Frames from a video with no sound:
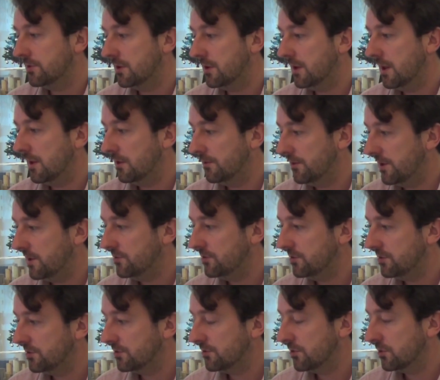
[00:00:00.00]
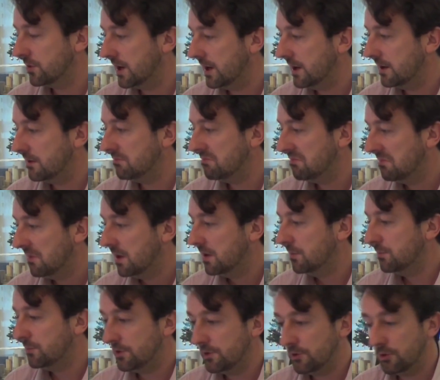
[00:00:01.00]
the elevations are
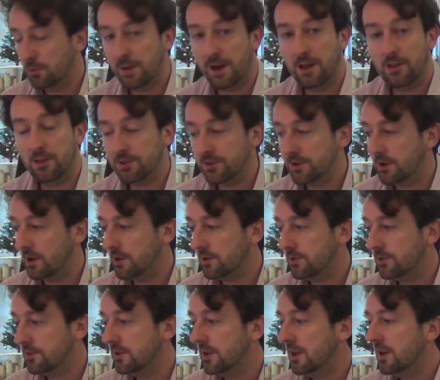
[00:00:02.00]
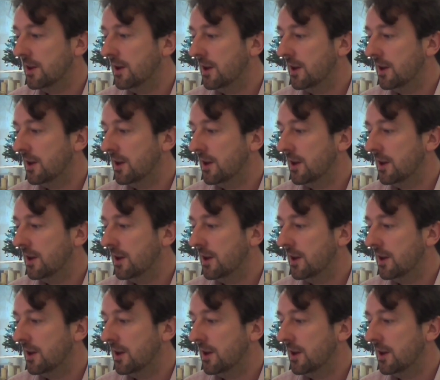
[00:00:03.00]
okay, material palette's nice,